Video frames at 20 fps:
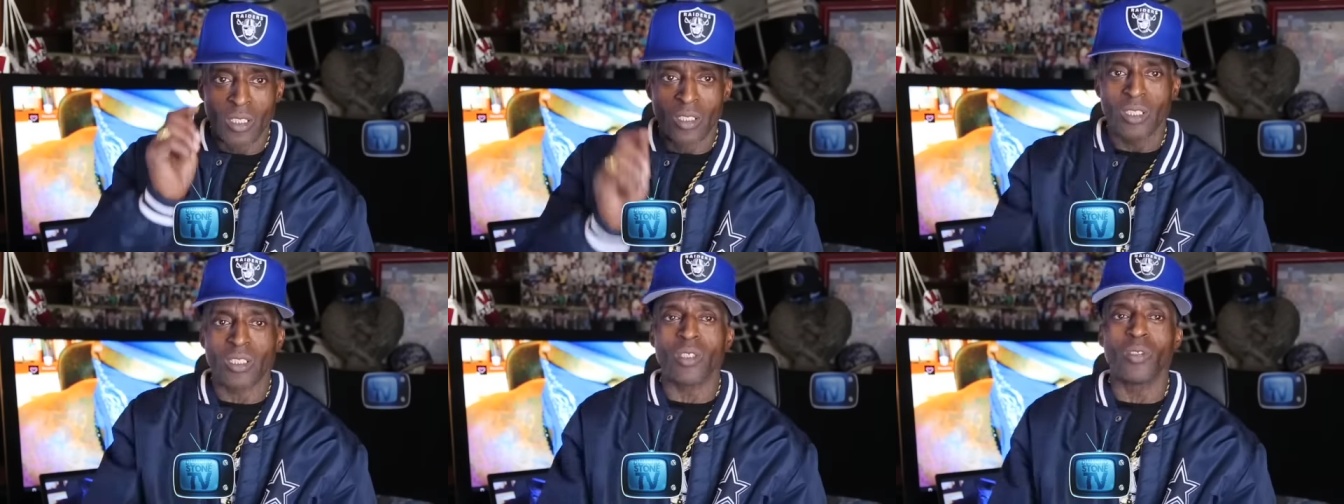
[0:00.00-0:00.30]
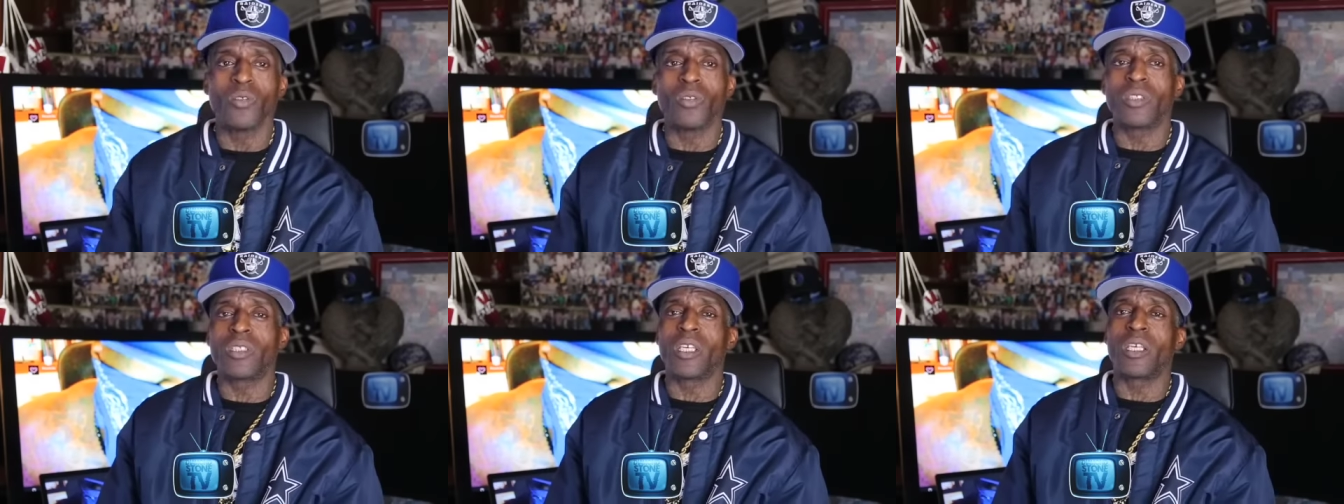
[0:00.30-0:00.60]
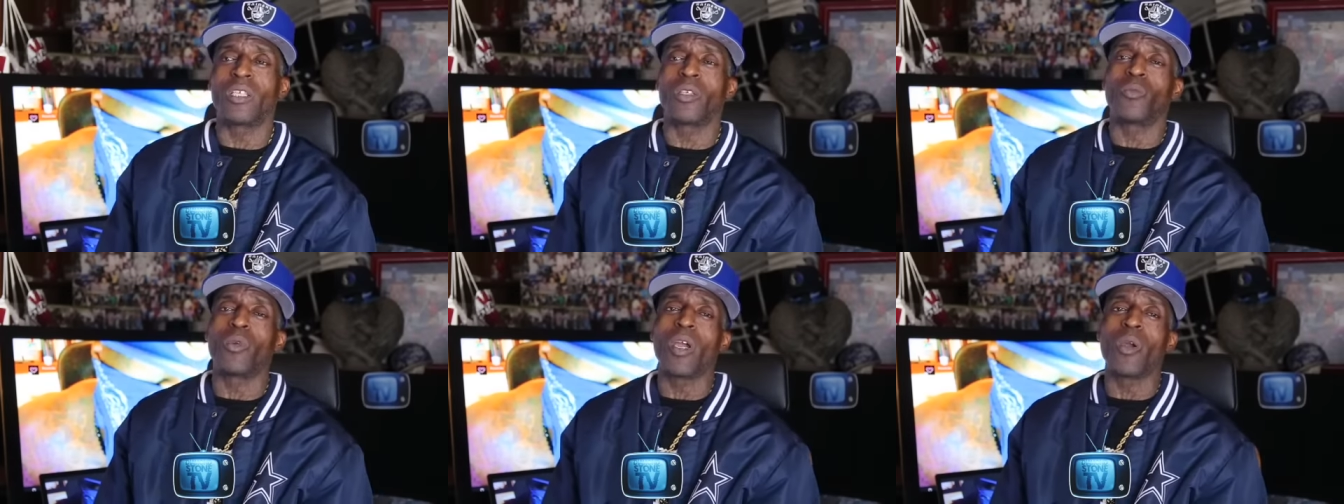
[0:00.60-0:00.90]
So you
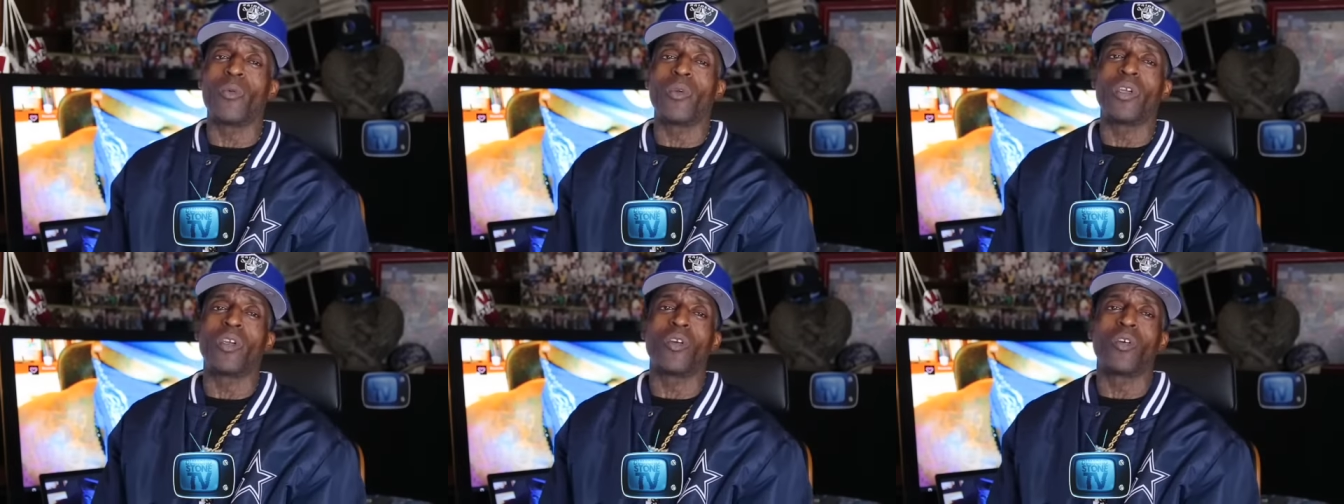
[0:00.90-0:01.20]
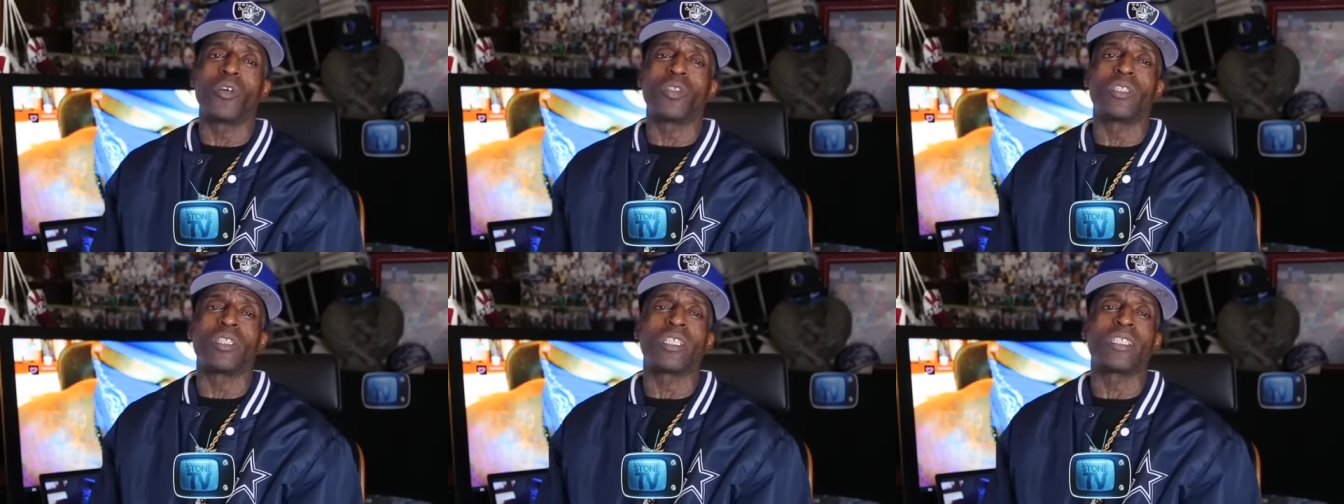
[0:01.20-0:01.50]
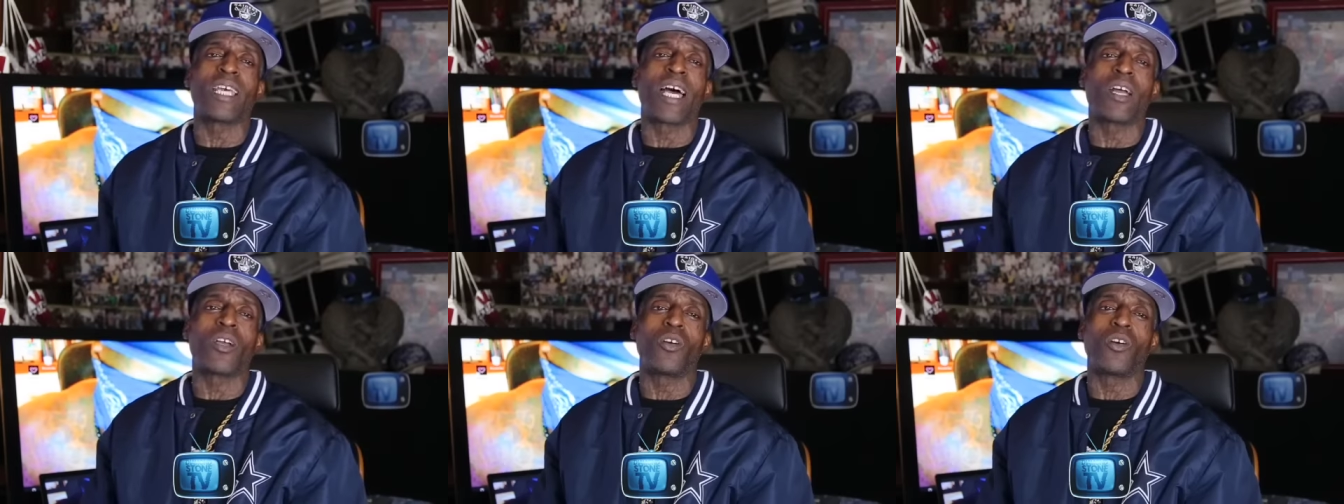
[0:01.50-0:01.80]
saying the way we go is
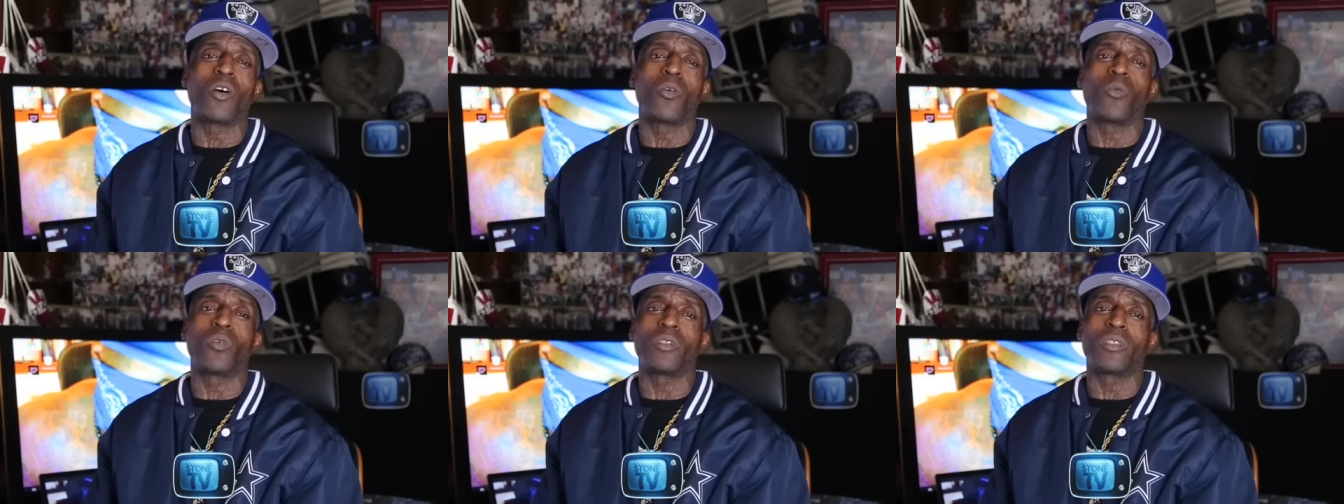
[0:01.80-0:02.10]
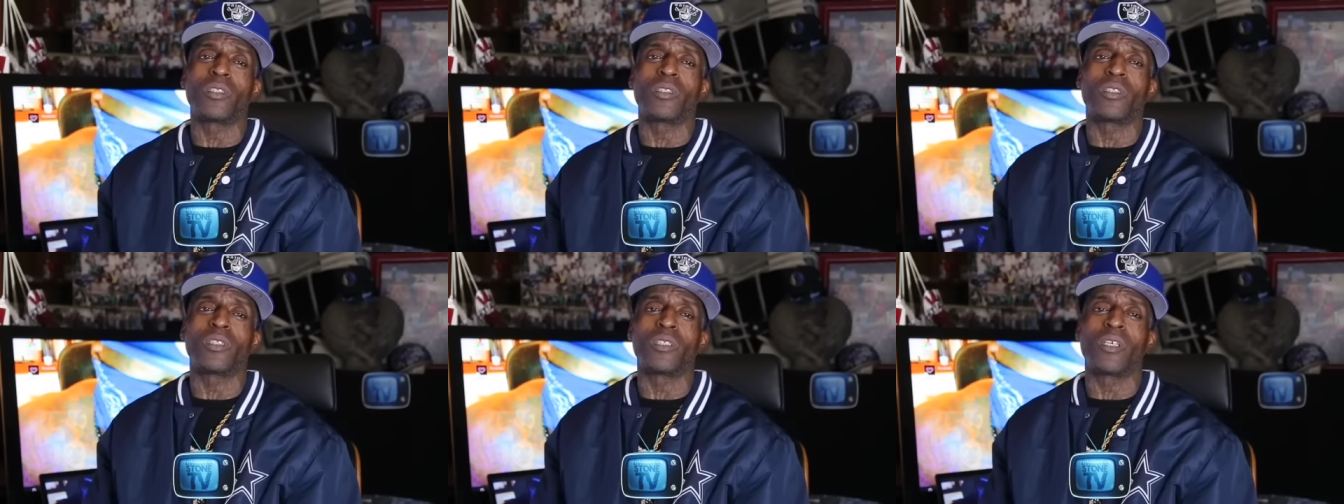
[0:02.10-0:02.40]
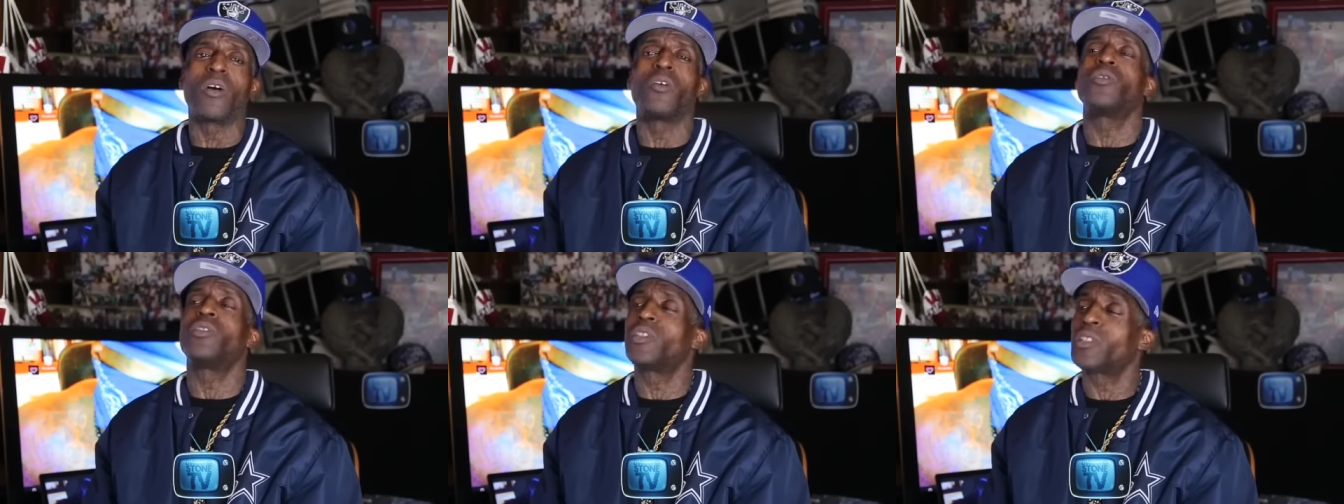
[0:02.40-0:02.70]
that's how God wants us to
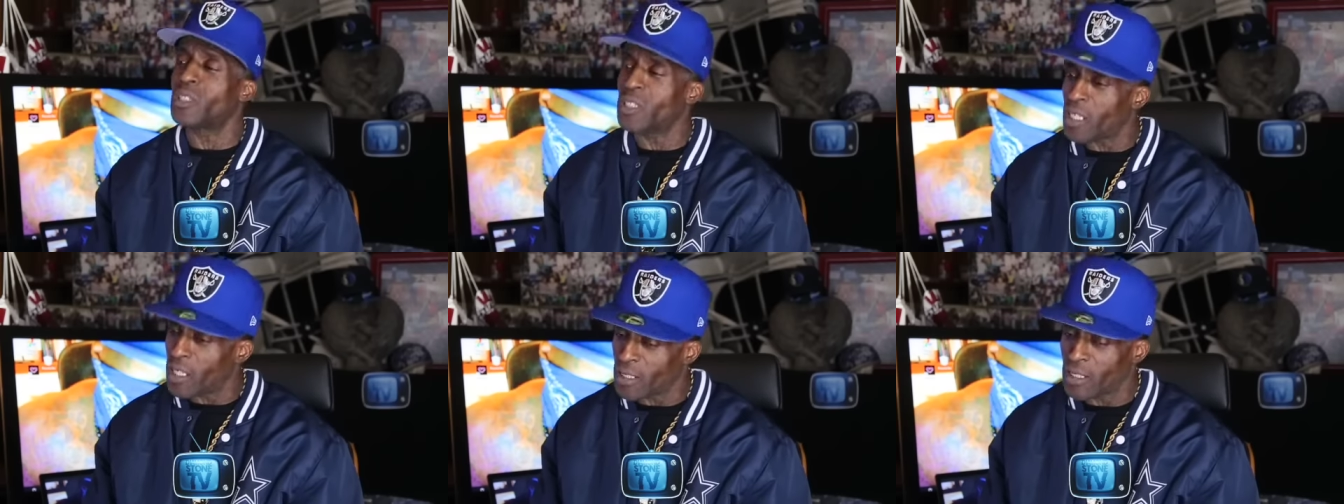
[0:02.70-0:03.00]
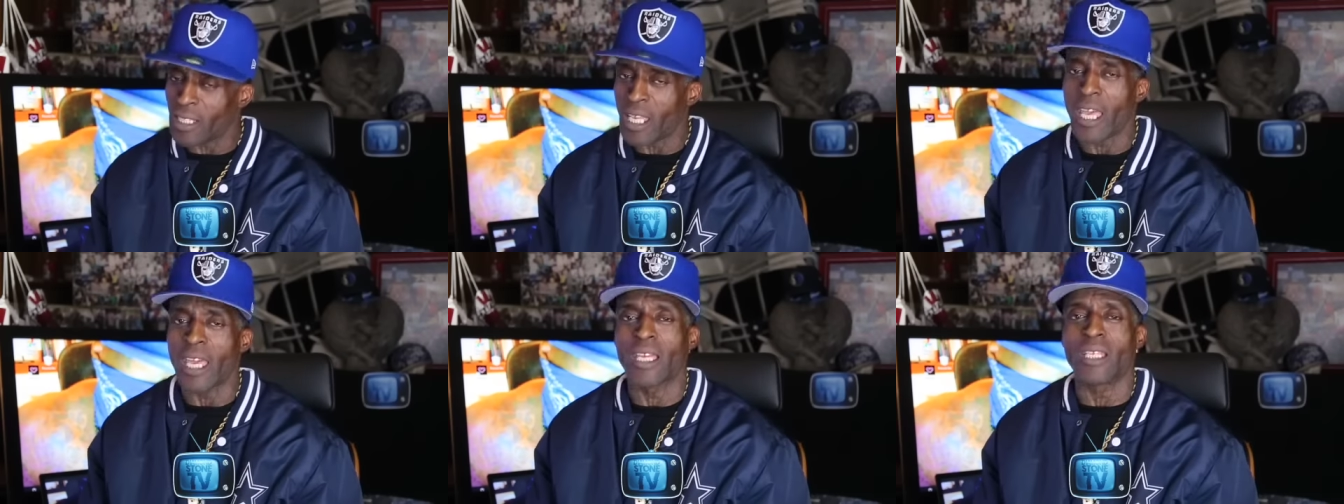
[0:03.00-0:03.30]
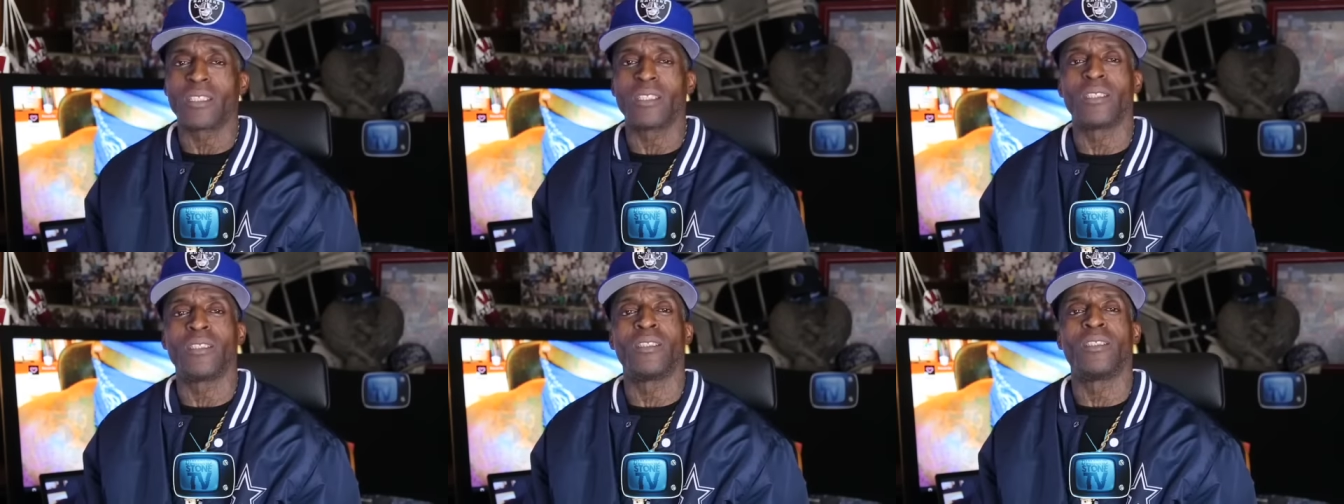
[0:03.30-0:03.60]
go? She said,
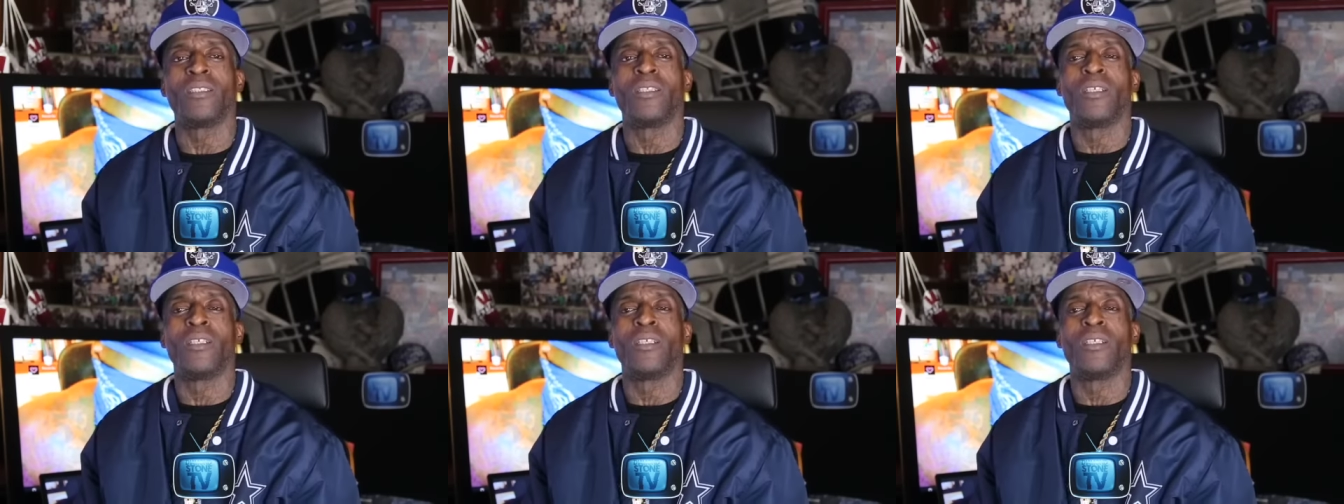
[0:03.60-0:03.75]
exactly.